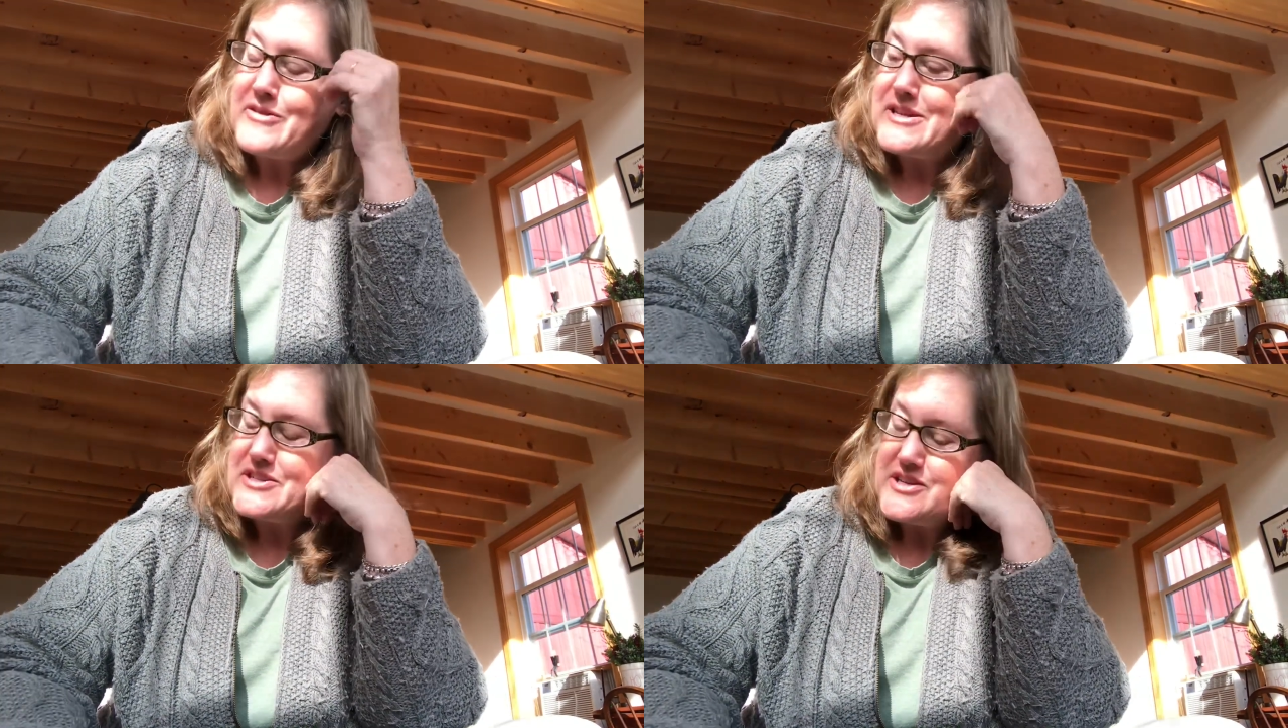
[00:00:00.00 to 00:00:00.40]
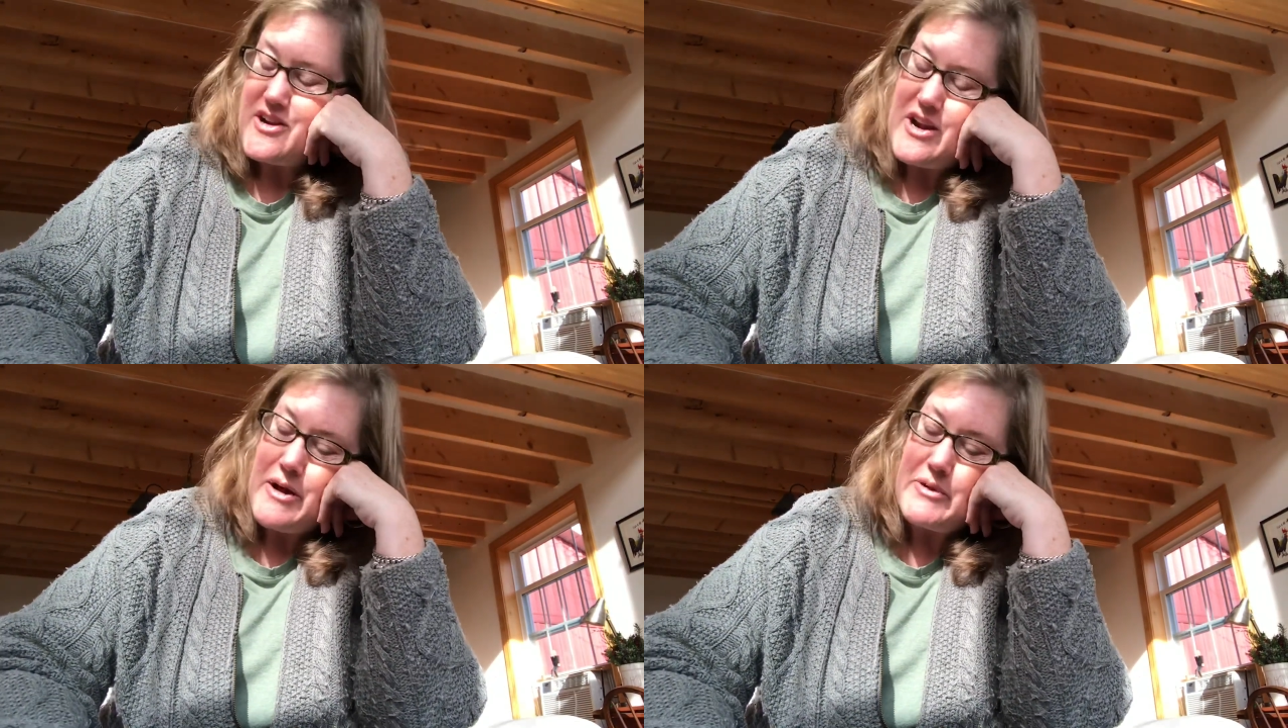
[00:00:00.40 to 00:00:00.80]
for this
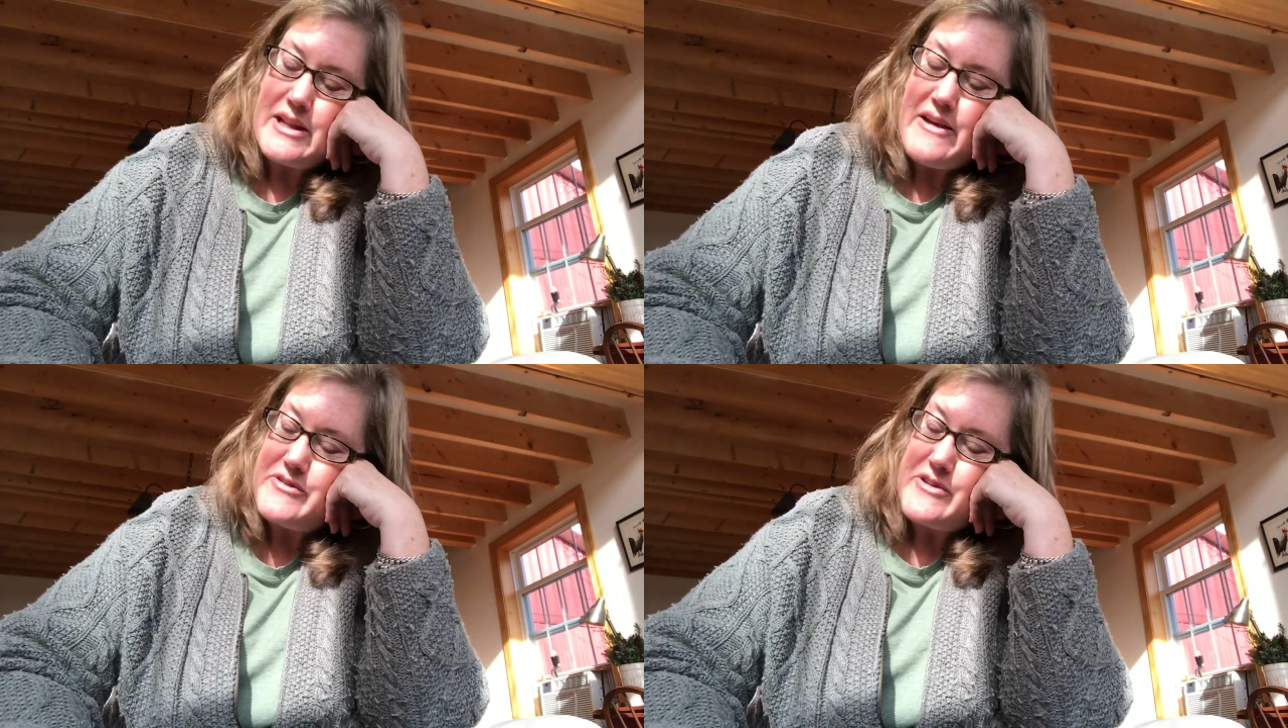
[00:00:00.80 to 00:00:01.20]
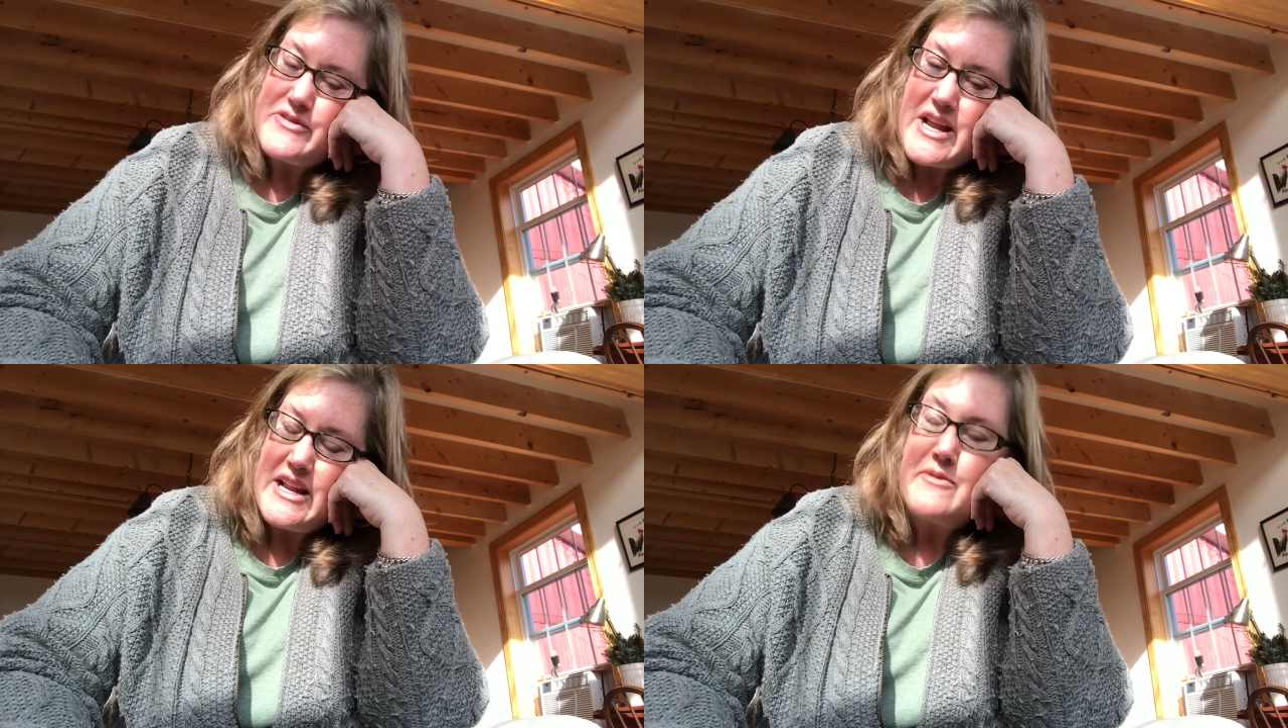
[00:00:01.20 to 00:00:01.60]
year, and I would love to have
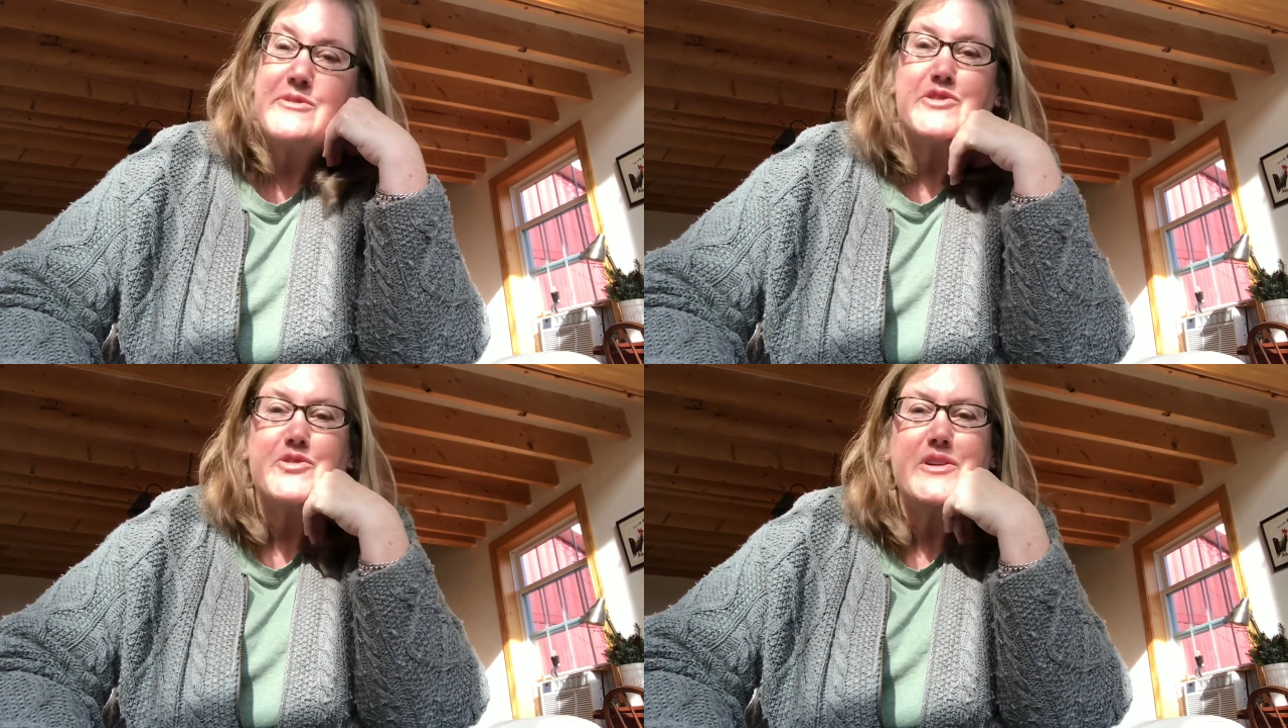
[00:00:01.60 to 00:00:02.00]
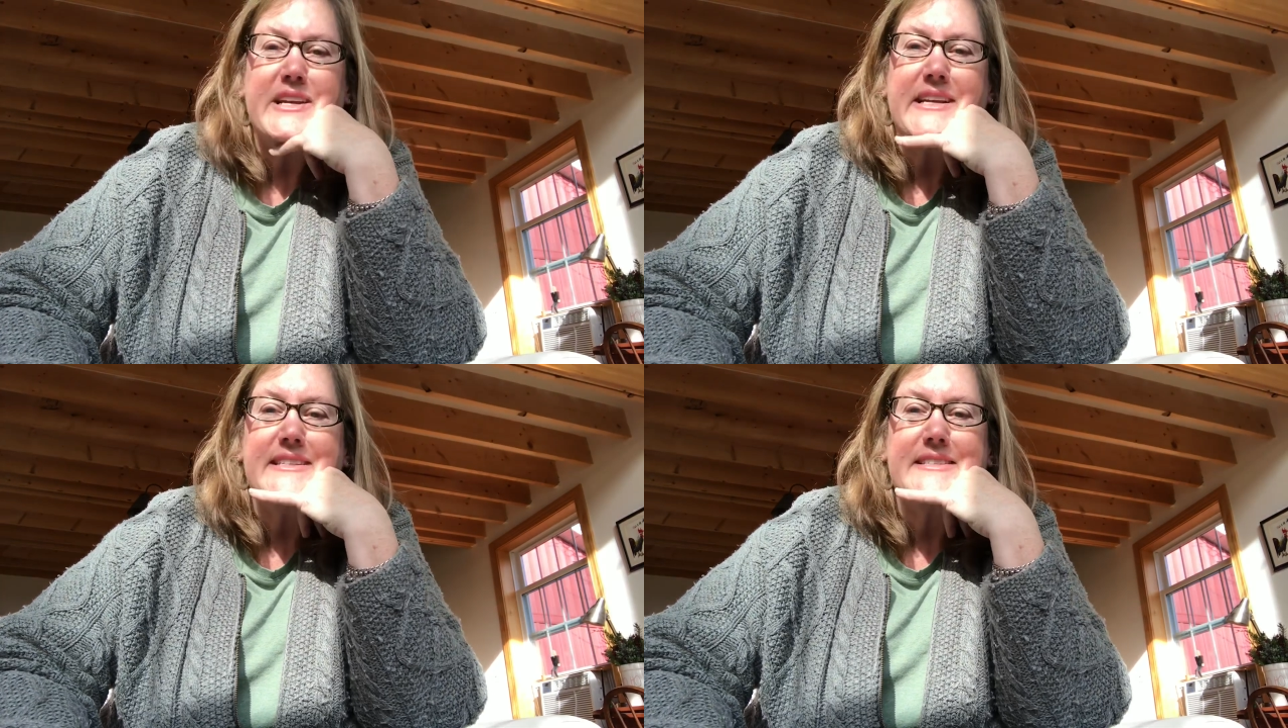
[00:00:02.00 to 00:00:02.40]
done it. It was
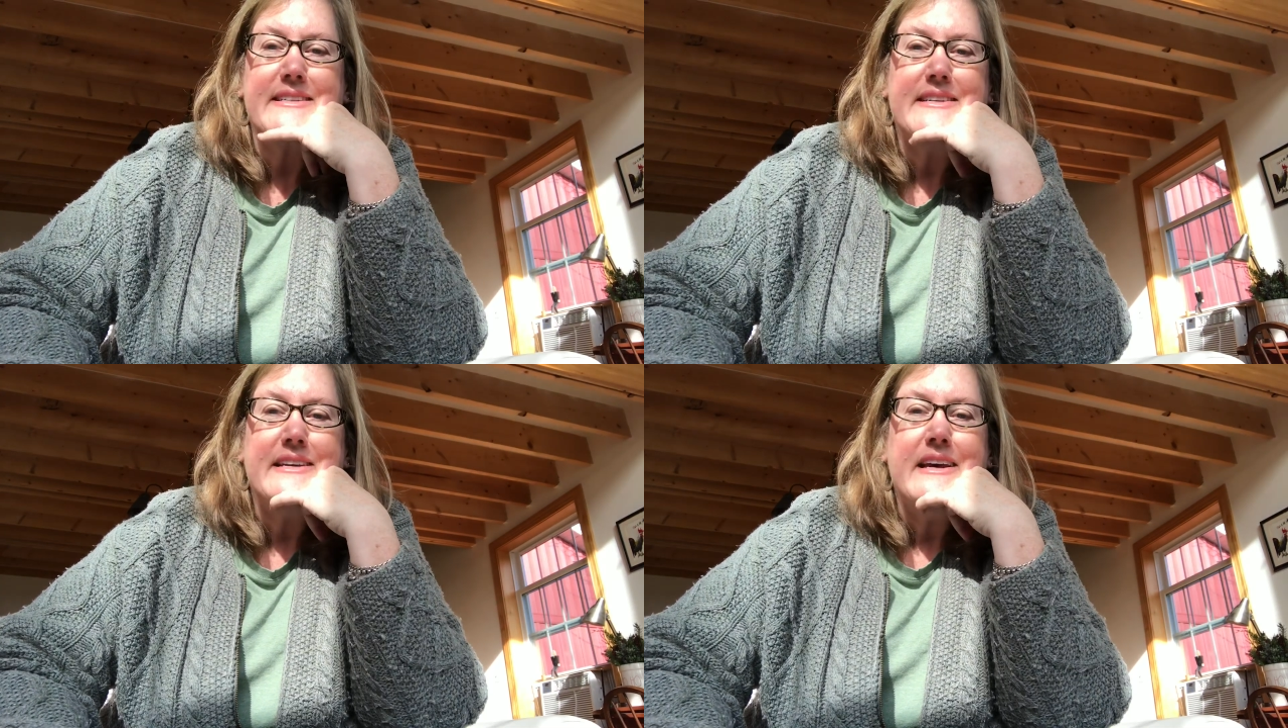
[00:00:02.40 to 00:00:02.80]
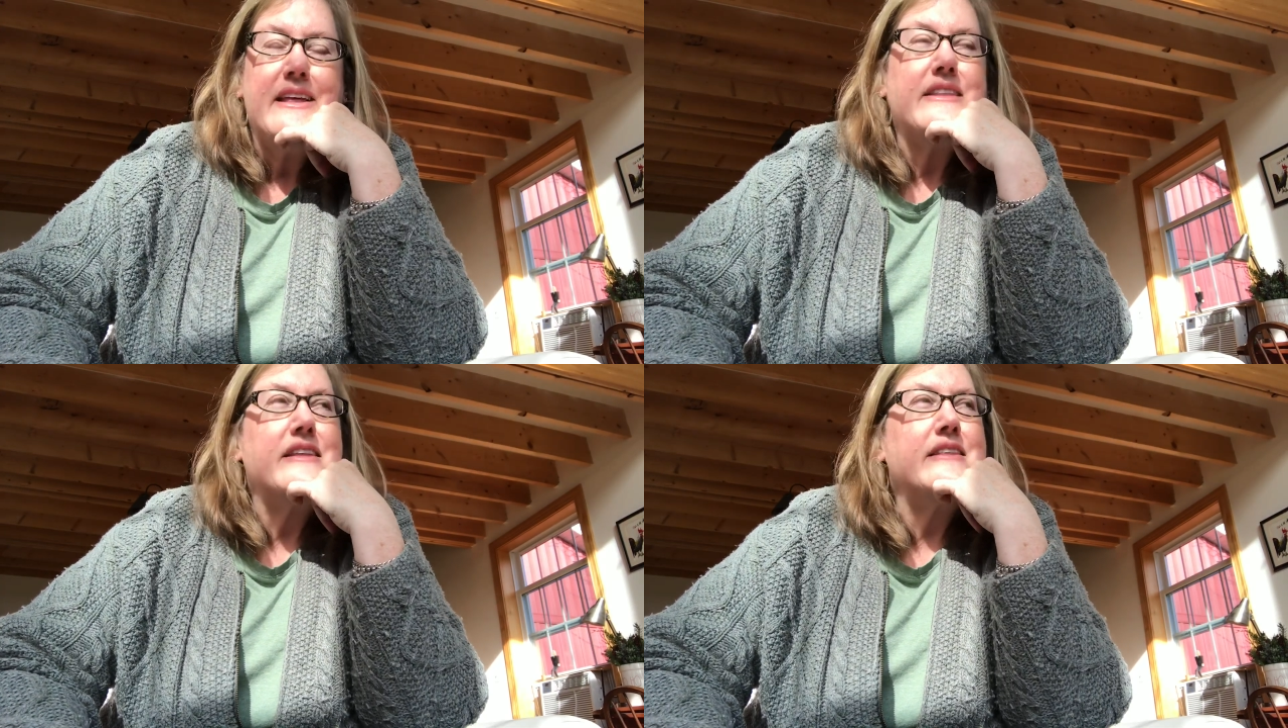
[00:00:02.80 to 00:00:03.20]
trees,
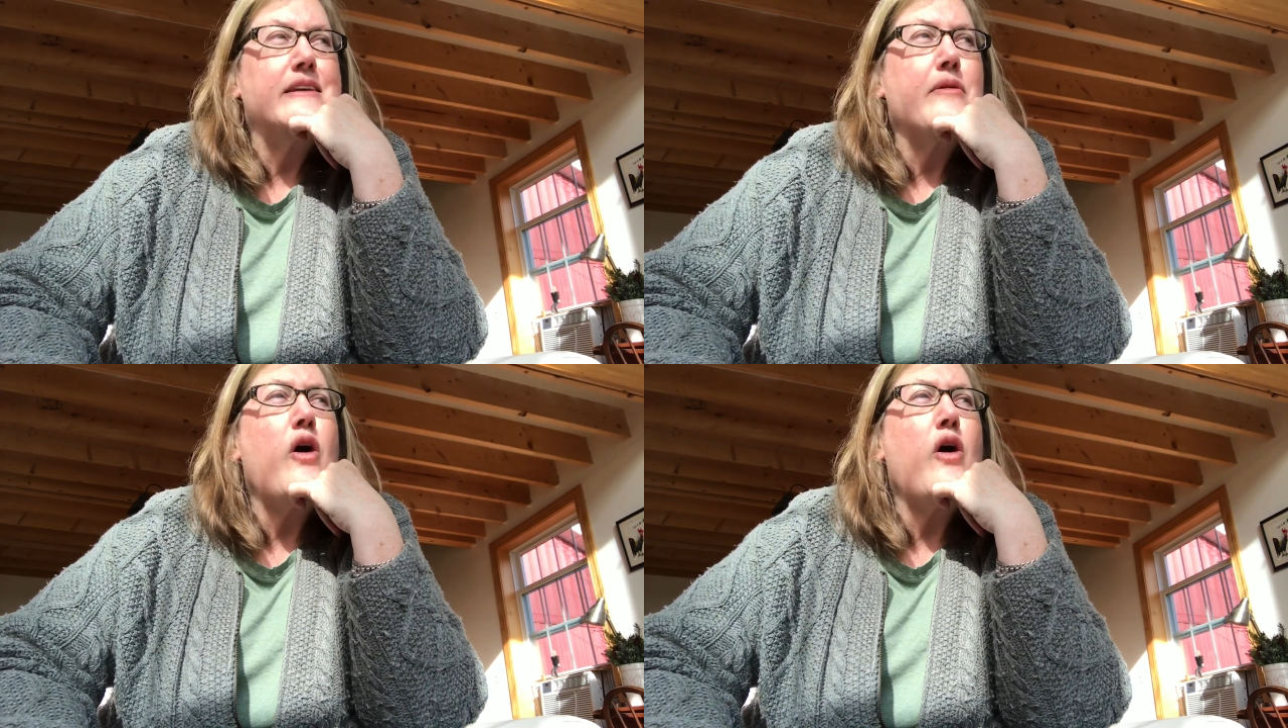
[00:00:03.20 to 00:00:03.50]
the theme.